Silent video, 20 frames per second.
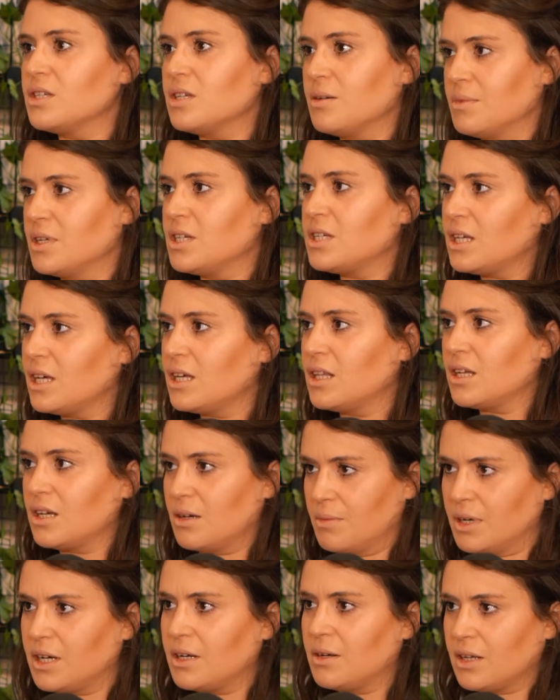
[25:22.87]
I'm going
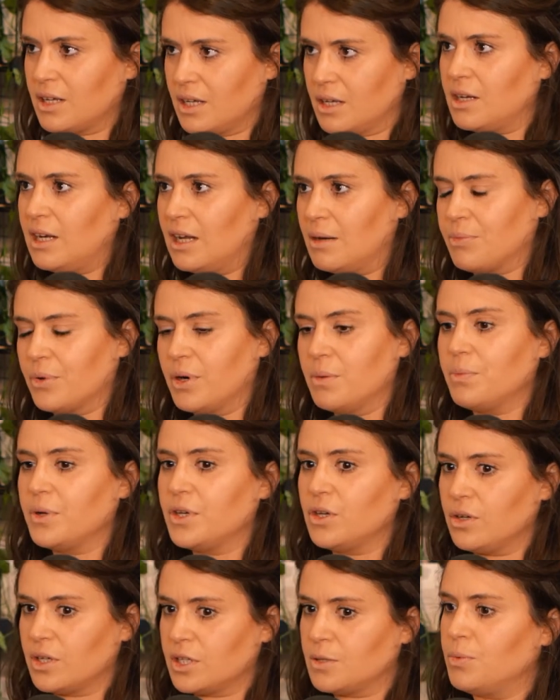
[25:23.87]
to elaborate, but
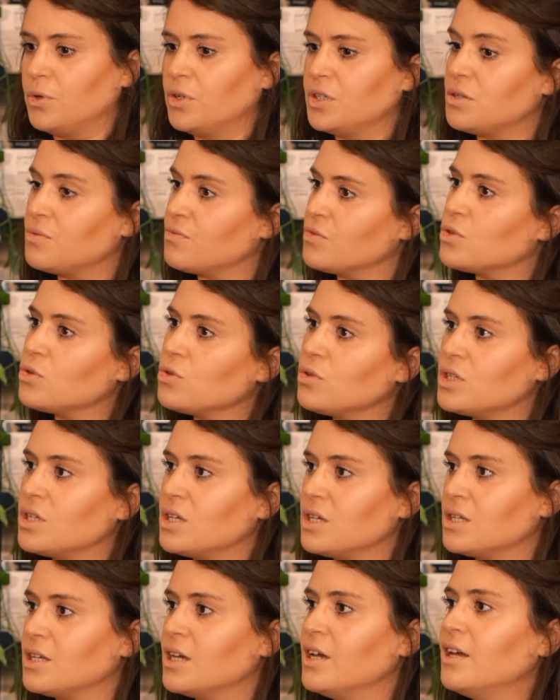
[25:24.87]
you're exploiting
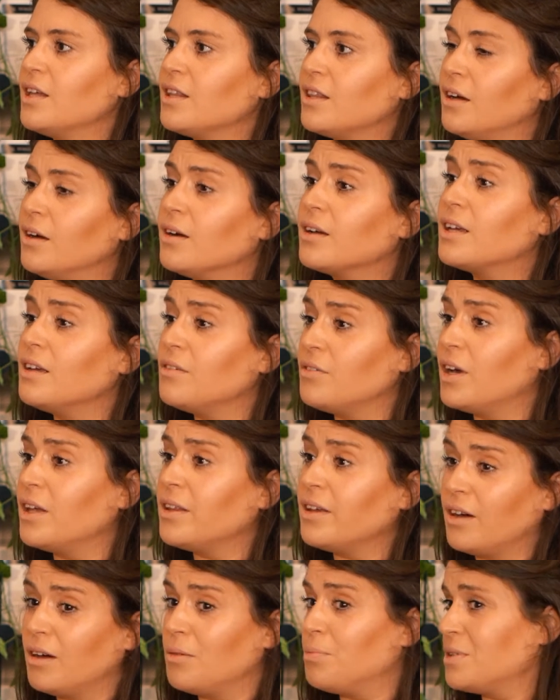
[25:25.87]
resources that
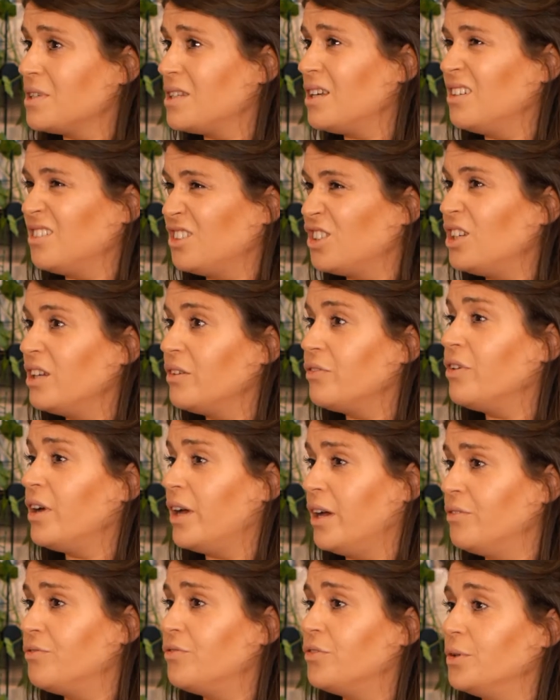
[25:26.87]
are potentially for
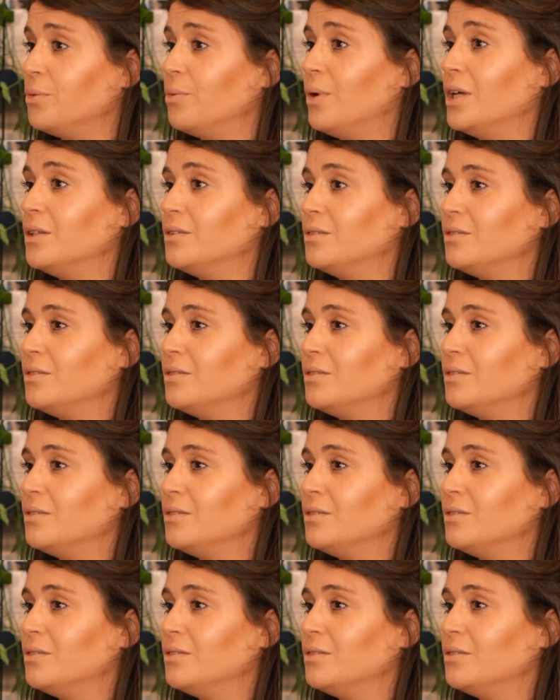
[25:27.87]
everyone.